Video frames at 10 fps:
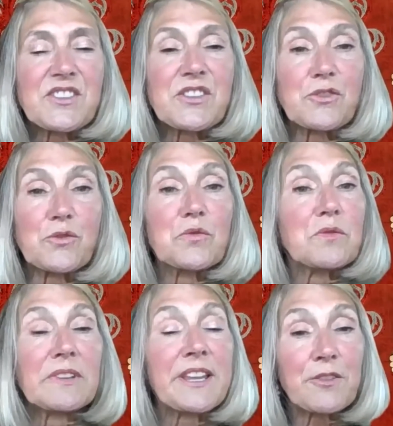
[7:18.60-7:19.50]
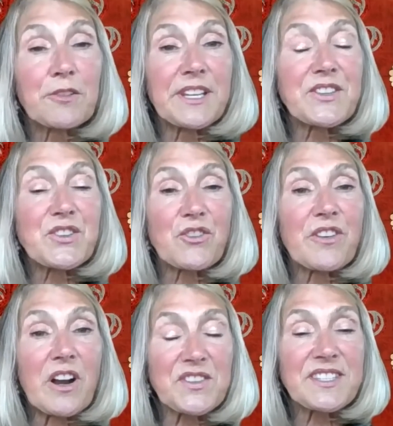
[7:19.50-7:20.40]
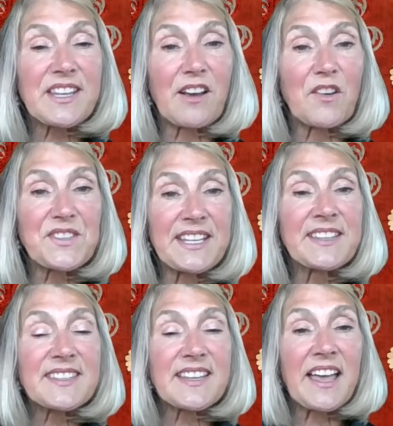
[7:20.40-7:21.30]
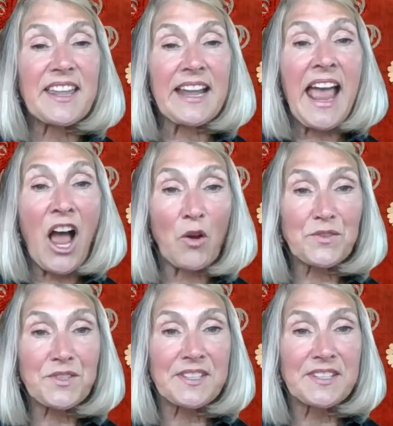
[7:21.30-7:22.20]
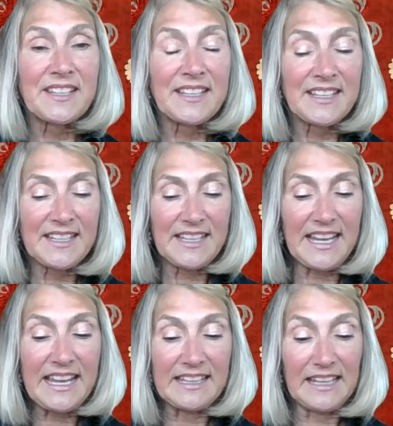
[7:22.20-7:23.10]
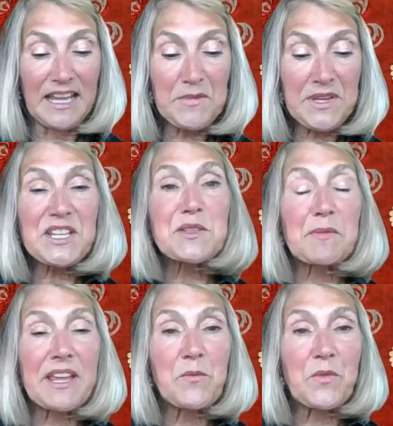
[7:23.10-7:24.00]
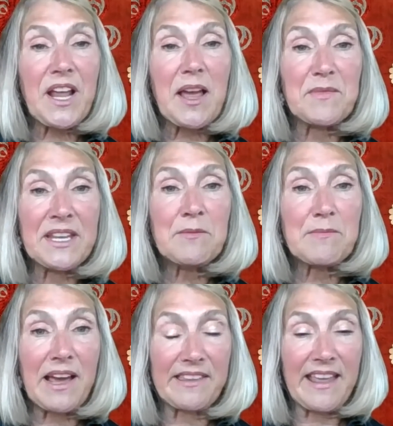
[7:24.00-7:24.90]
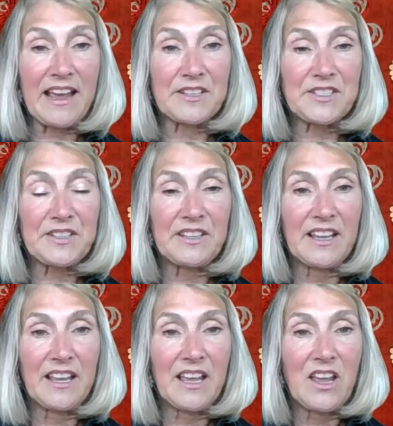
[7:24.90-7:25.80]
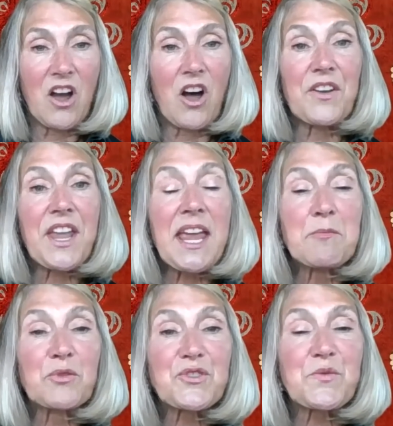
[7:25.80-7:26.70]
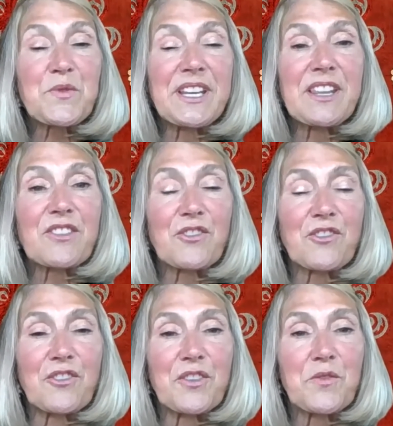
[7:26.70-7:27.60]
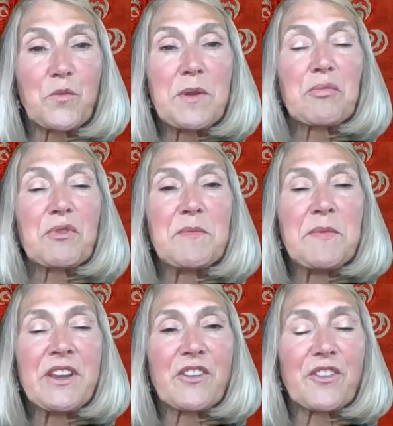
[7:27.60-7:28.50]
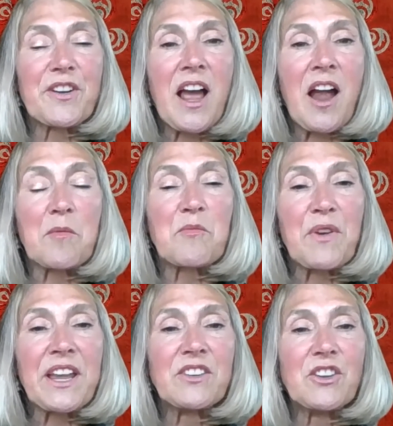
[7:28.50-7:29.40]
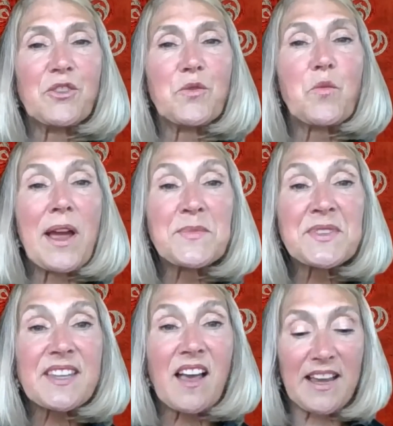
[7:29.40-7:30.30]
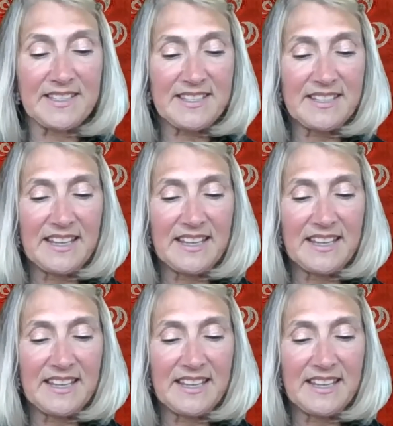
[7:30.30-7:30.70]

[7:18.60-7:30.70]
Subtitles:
to literally turn ourselves inside out. And let me explain what I mean by that. On April 23rd, we premiered our brand new website,